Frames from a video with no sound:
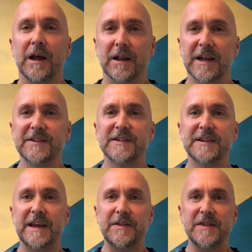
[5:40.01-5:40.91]
let's
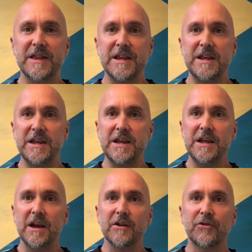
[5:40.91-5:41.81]
get
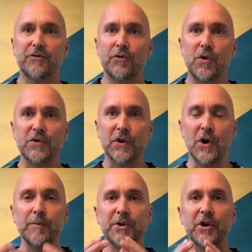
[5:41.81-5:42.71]
the throat
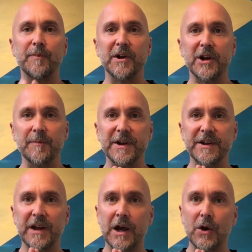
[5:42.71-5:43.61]
opened up a little bit
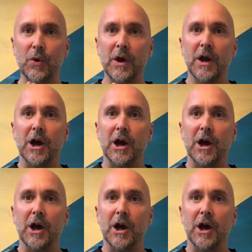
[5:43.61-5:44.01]
now.